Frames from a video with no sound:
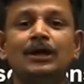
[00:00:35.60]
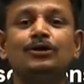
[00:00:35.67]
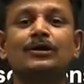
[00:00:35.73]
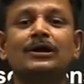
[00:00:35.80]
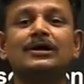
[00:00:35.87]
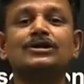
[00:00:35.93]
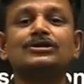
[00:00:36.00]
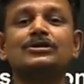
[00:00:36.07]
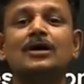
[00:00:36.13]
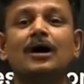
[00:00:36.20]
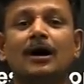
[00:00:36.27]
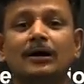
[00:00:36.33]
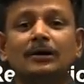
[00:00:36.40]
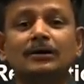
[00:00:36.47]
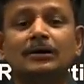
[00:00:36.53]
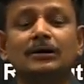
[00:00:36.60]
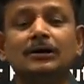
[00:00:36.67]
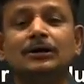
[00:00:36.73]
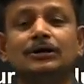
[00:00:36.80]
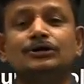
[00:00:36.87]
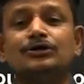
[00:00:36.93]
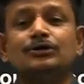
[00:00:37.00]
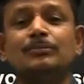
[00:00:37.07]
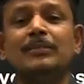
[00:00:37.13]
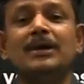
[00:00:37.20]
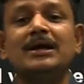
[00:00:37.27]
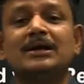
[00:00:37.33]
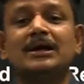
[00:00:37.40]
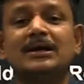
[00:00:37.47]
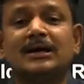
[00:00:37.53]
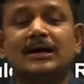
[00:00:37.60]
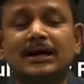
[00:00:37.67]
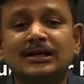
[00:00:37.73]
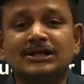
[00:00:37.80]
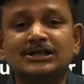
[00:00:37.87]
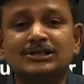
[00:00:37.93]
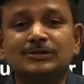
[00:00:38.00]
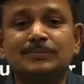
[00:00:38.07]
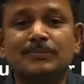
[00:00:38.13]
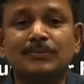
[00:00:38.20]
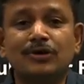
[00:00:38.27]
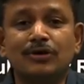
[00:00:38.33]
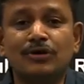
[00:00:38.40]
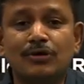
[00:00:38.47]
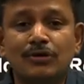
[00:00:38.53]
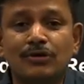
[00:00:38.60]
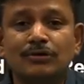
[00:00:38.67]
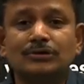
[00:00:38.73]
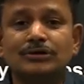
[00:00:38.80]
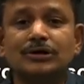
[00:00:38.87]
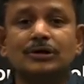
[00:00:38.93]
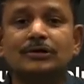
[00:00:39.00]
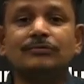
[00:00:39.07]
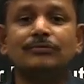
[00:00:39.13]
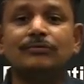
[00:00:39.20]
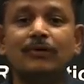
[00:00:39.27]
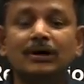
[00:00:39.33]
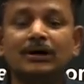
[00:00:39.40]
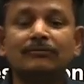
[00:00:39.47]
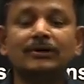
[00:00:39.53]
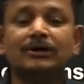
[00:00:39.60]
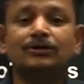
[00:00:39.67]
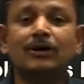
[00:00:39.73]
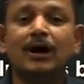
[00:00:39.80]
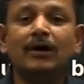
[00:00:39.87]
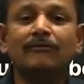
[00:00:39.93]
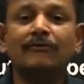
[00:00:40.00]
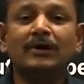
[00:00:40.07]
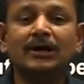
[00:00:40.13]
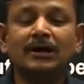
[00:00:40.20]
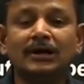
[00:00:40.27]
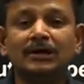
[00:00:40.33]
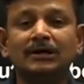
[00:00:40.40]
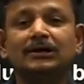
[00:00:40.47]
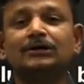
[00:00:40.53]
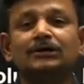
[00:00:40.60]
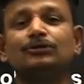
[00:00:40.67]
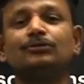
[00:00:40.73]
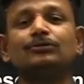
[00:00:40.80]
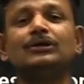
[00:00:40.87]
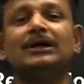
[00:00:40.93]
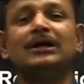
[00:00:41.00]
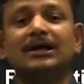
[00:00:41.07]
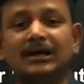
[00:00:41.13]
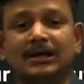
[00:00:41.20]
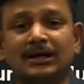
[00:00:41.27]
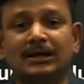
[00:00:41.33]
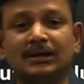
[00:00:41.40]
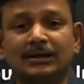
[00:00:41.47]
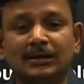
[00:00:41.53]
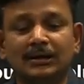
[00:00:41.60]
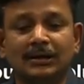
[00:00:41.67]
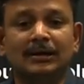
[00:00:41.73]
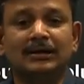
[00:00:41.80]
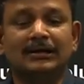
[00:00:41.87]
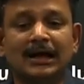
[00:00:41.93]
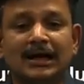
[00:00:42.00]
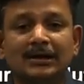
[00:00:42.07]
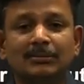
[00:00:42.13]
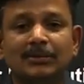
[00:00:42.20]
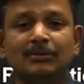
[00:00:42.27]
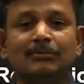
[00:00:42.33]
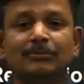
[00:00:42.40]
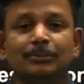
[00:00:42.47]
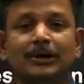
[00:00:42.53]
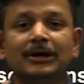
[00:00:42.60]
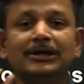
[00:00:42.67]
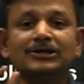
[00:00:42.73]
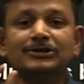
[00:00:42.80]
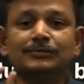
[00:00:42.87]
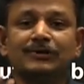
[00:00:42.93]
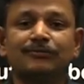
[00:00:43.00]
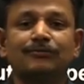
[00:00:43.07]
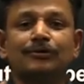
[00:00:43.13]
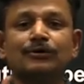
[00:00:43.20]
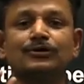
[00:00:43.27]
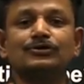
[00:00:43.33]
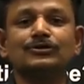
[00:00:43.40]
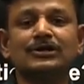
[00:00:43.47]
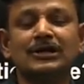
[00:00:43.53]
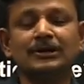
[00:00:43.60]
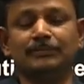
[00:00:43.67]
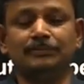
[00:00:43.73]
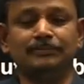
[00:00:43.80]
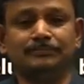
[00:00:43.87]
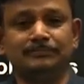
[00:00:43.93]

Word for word: you can resolve to make a crisp note of whatever you have learned through the day 10 minutes before you sleep.